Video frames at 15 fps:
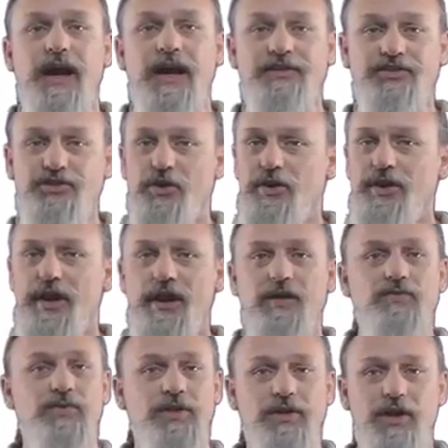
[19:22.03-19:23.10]
I start
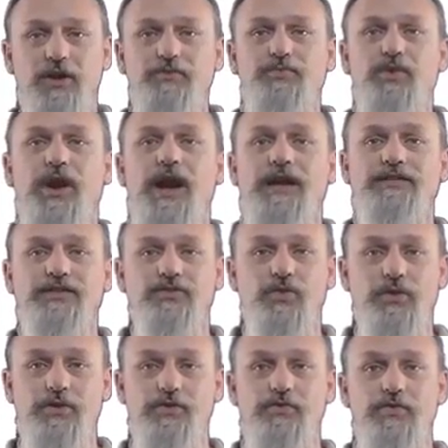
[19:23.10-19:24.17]
out with a low price in
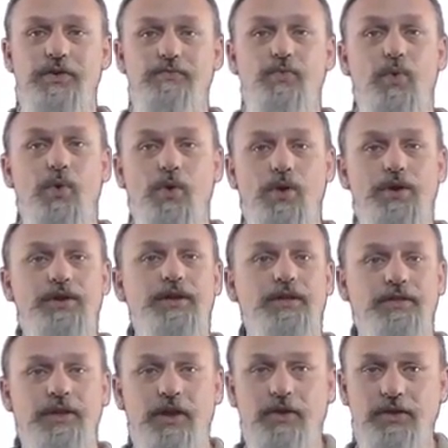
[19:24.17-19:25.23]
order to
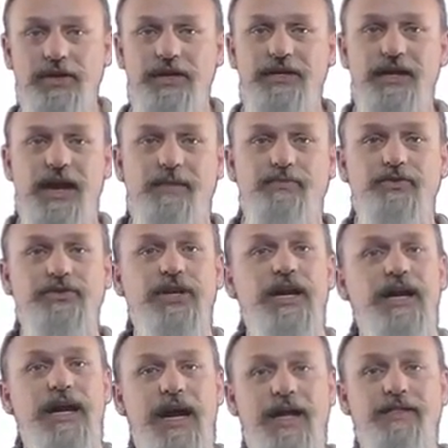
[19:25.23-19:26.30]
reward the early adapters,
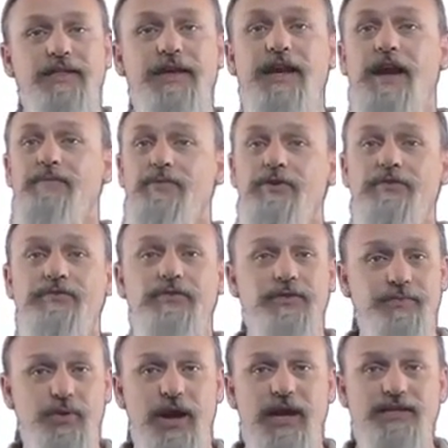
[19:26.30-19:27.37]
and then I move the
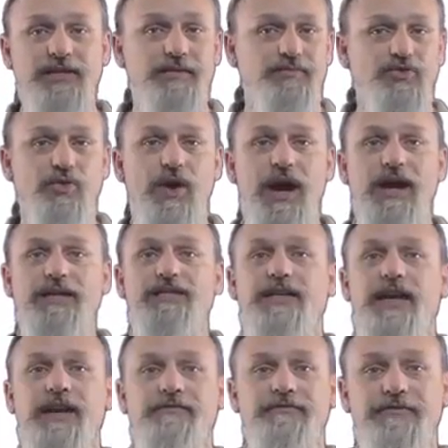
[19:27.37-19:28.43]
price up
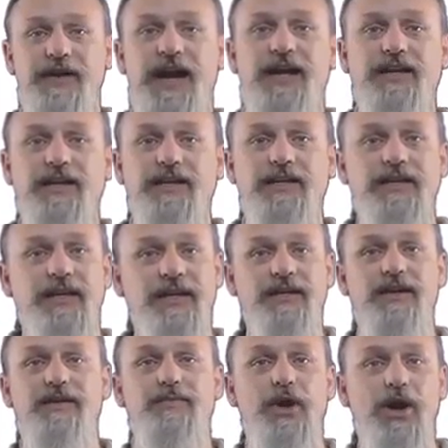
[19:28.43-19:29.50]
twice and finally end
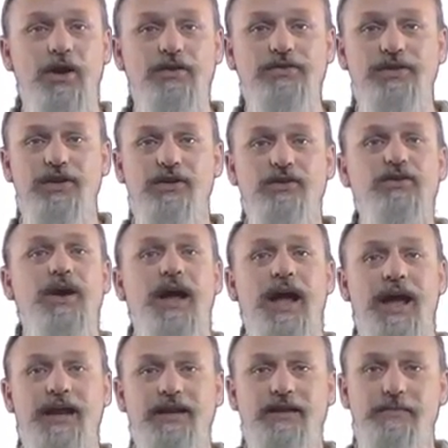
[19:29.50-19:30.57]
up also
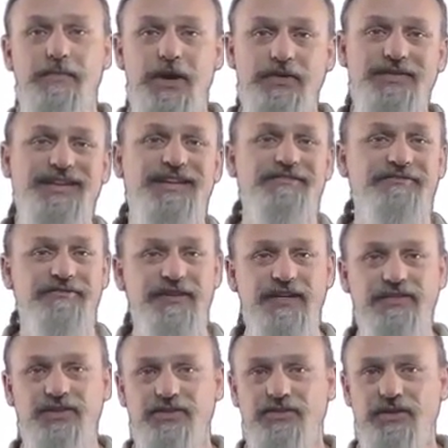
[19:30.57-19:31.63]
adding a monthly
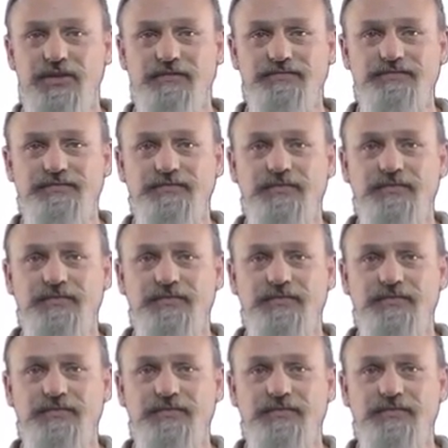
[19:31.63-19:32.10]
fee to it.